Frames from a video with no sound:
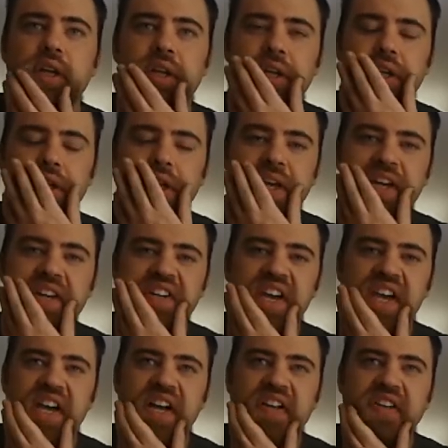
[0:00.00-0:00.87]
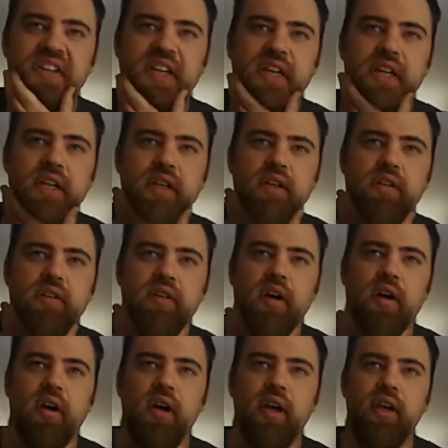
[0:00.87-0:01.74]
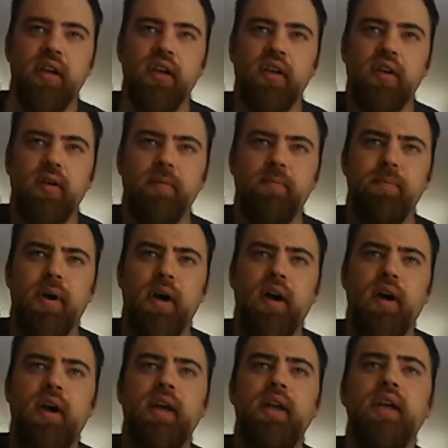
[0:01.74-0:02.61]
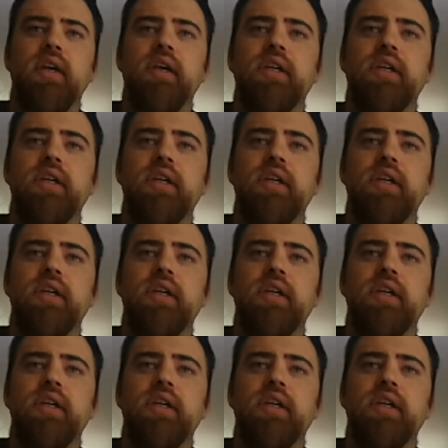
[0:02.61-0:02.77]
lay down and die goodbye.